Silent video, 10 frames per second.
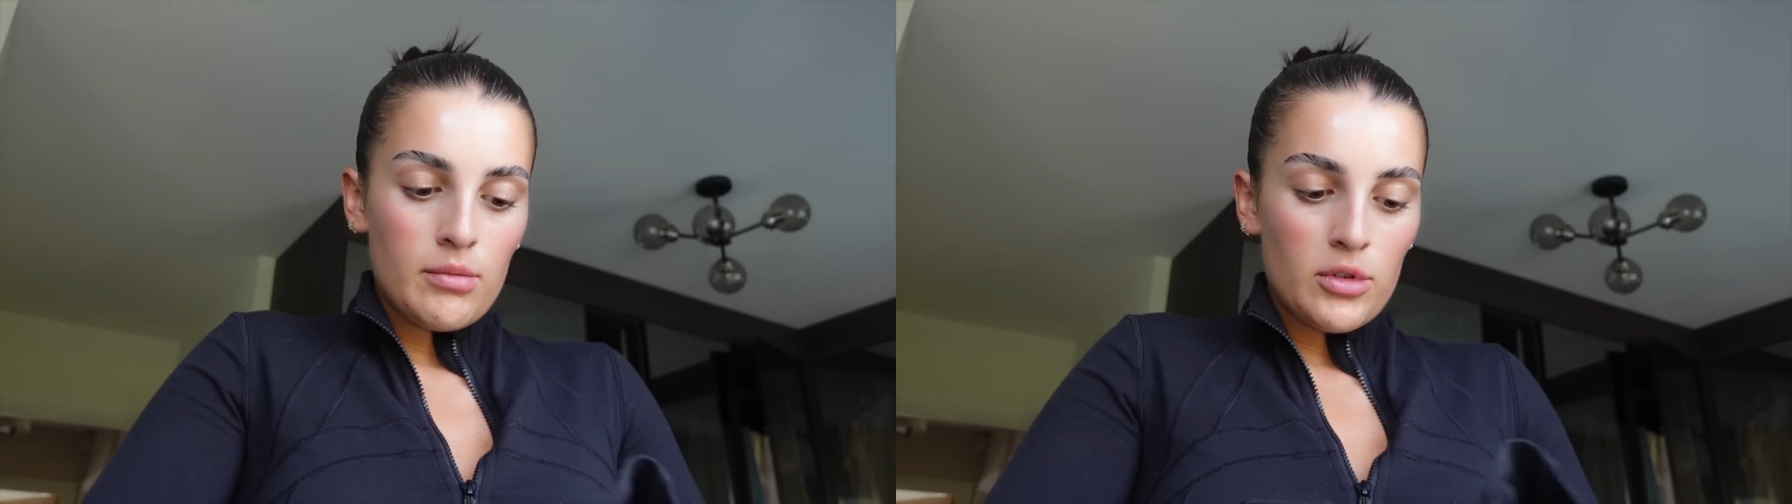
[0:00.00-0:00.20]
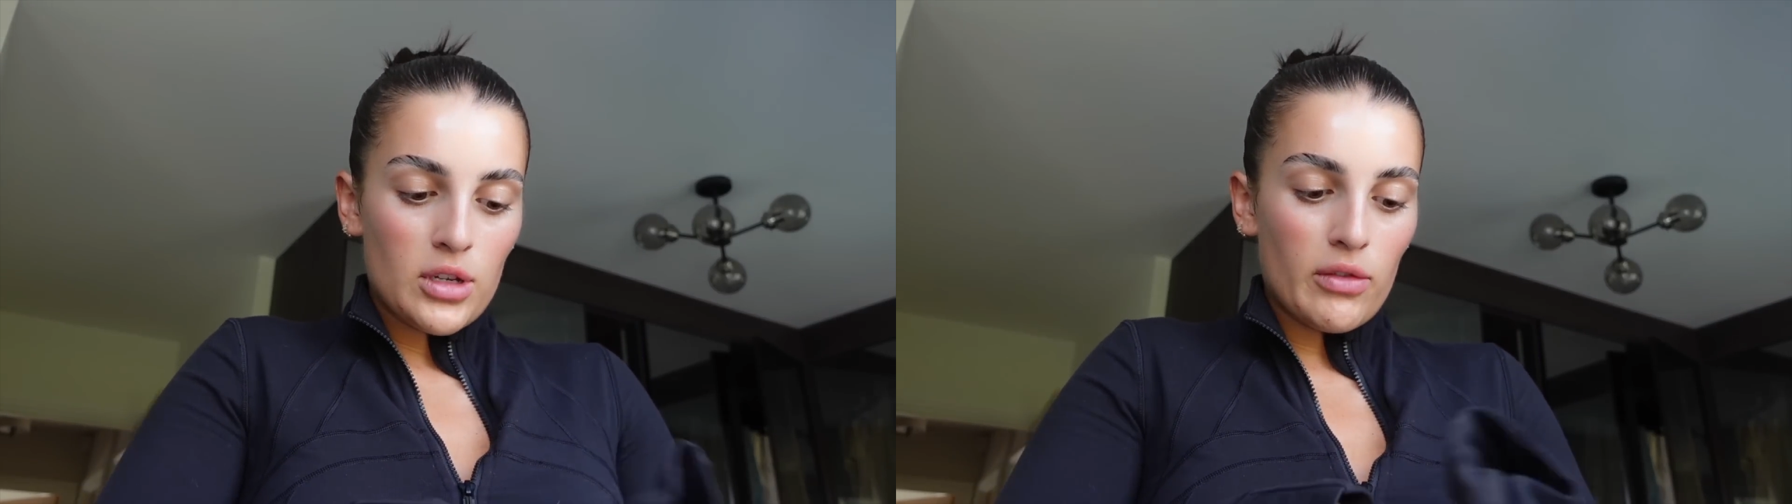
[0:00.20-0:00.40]

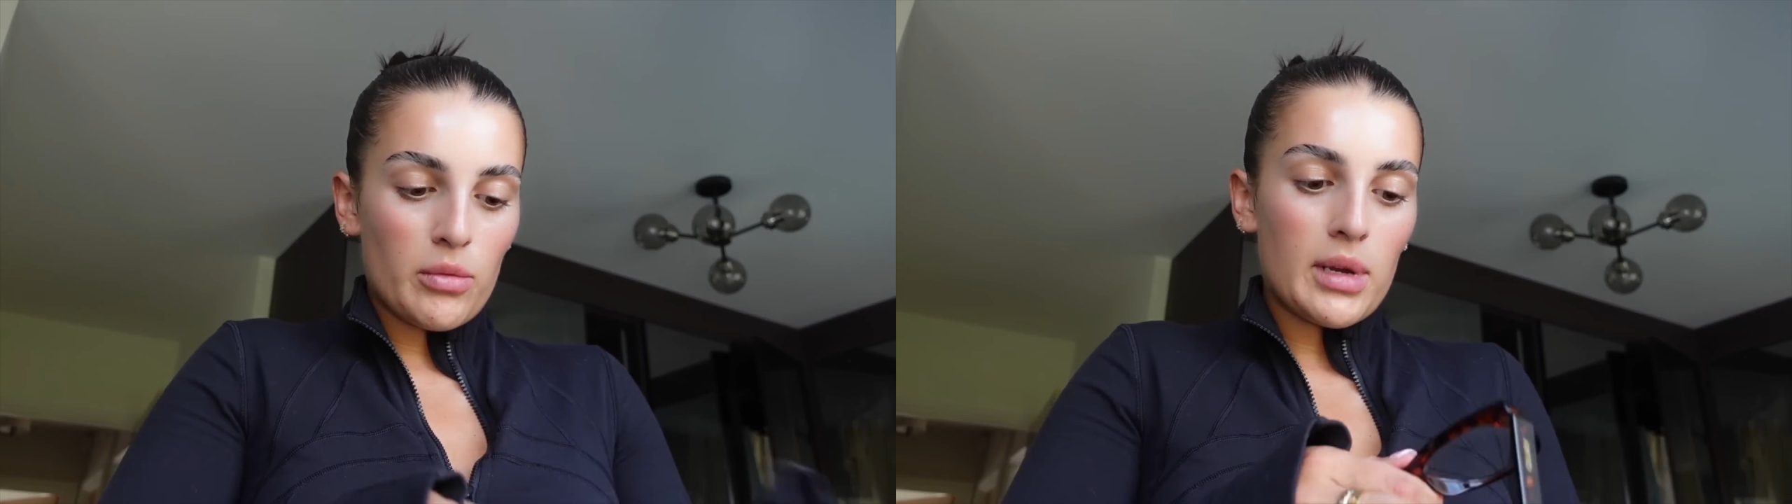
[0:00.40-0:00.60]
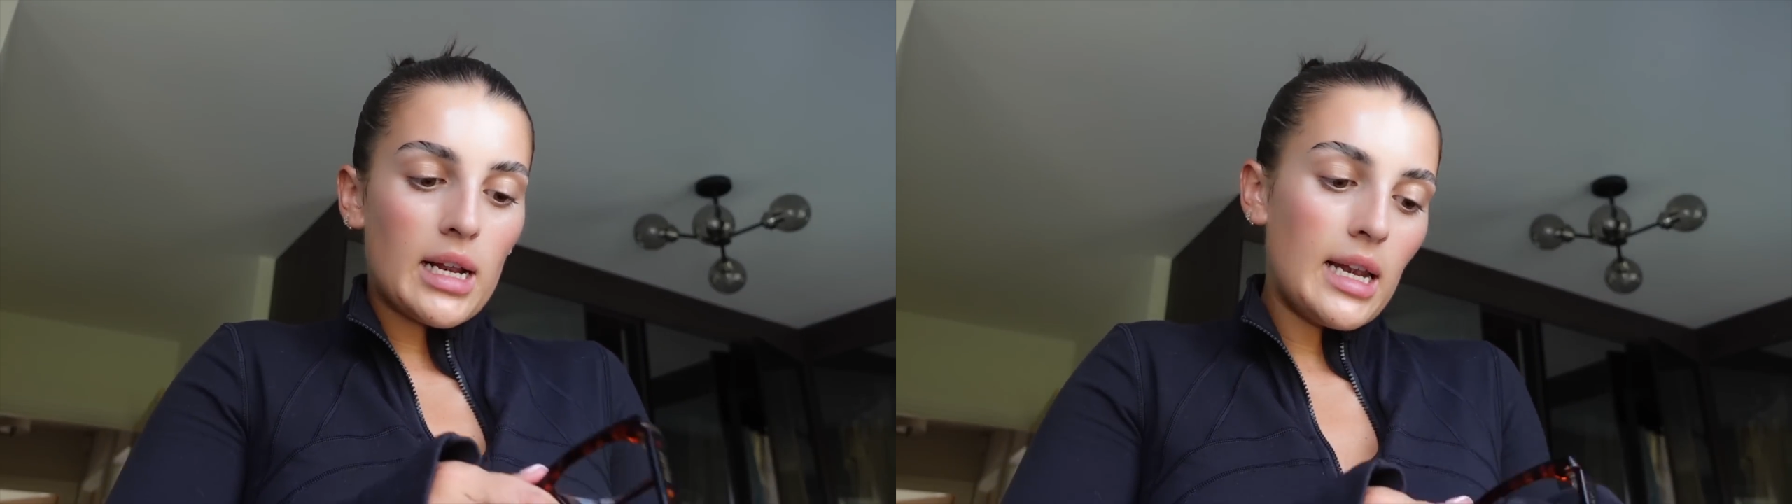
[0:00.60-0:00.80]
Just give
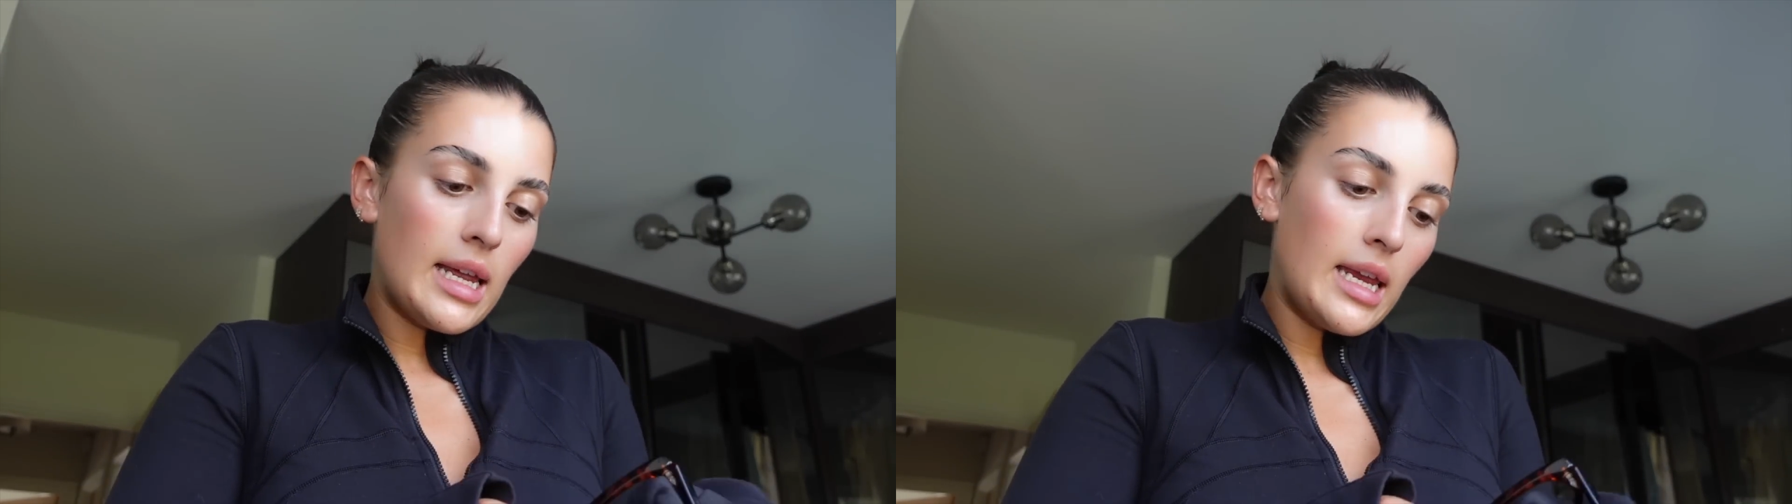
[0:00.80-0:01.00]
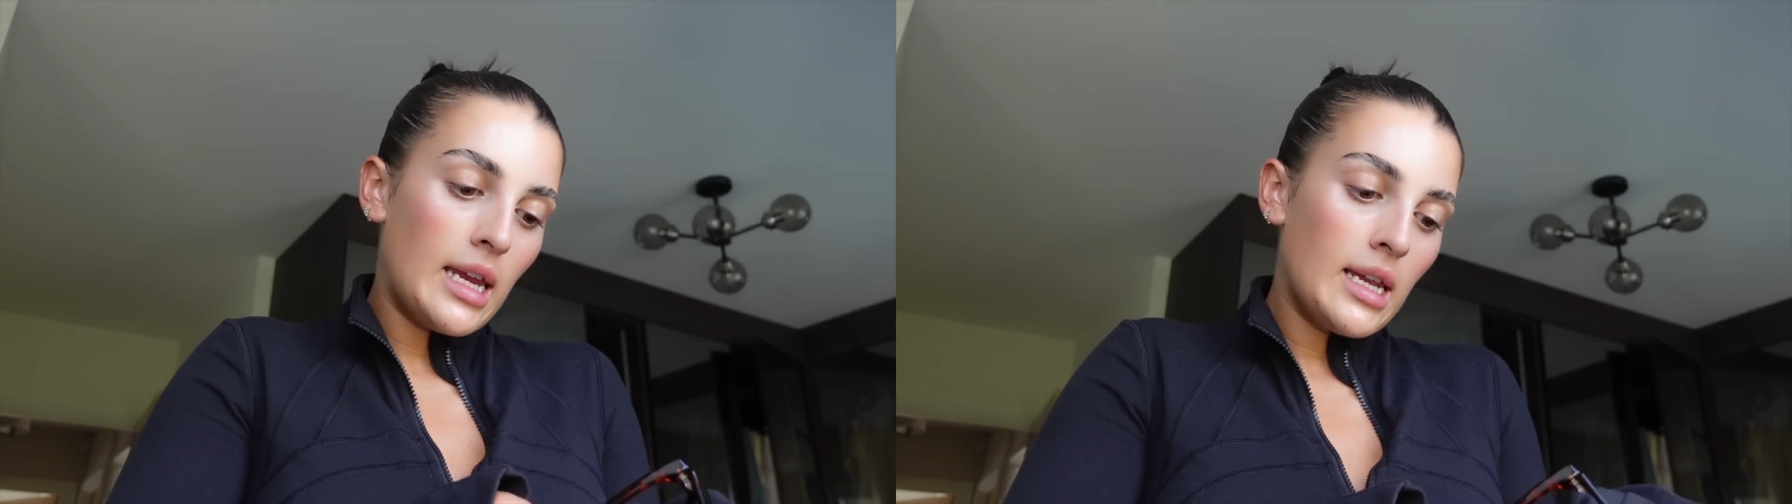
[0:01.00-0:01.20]
them a
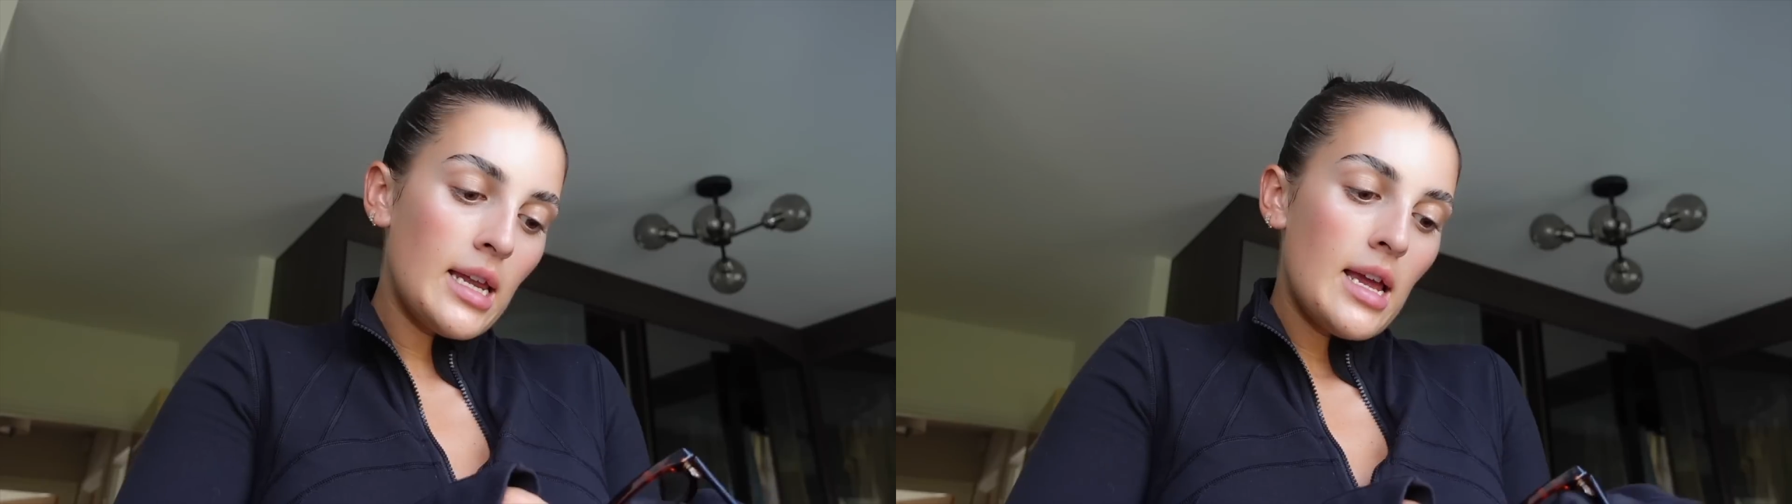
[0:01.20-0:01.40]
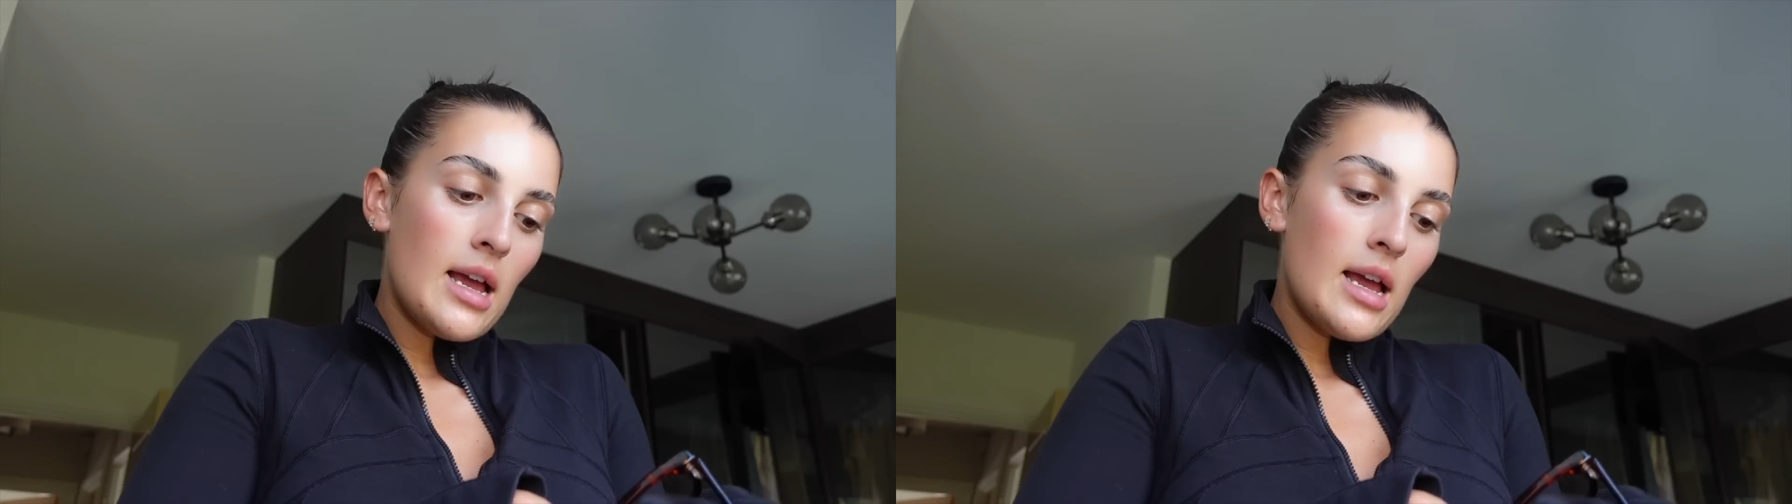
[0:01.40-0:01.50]
clean.